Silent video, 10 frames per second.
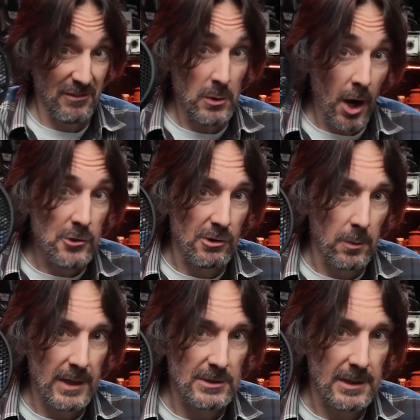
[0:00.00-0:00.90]
a few
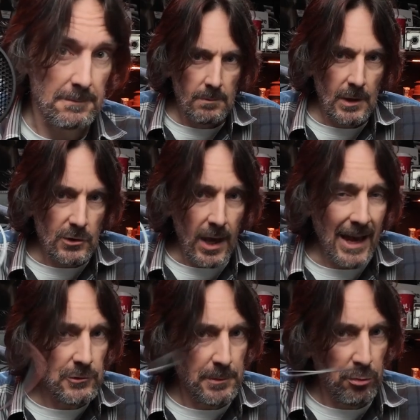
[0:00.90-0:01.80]
hundred wasted. So
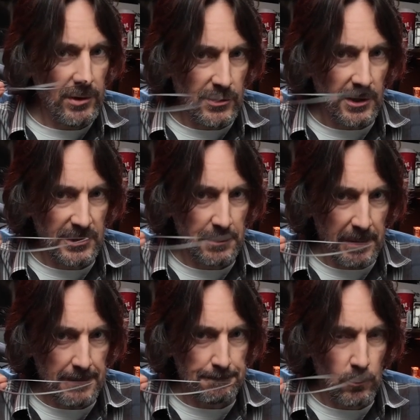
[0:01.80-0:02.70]
how do you print just this
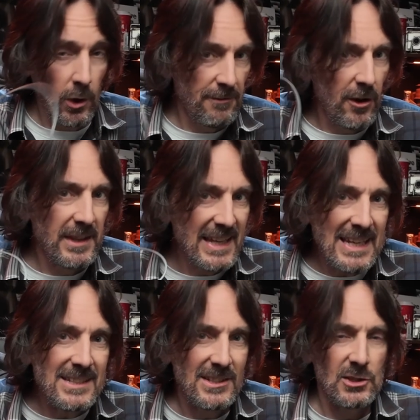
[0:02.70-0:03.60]
bit? Well, I find
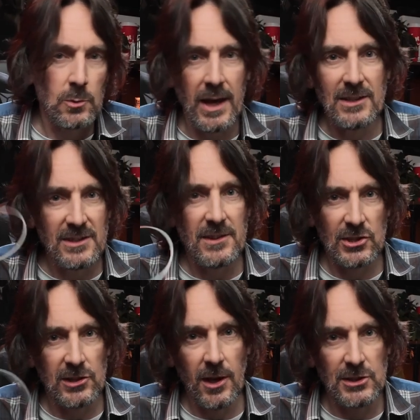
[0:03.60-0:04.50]
the easiest way is in the
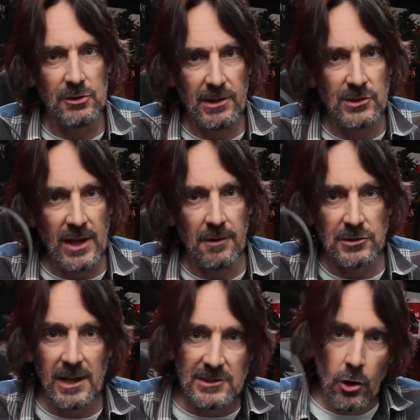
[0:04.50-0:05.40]
slicer itself.
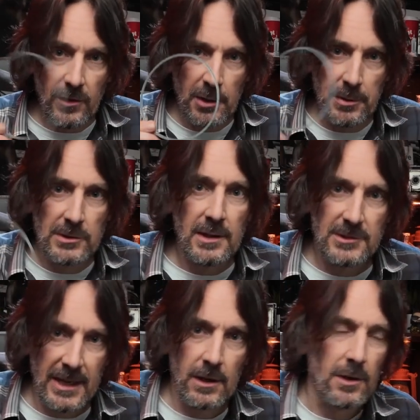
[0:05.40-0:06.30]
So let's get on the computer
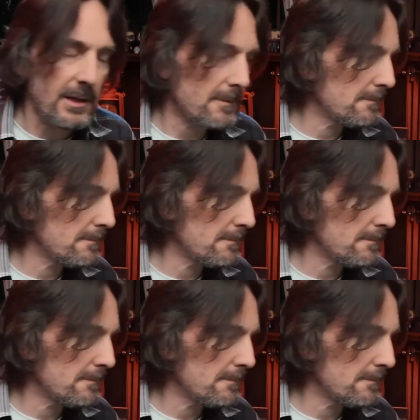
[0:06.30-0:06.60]
and take a look.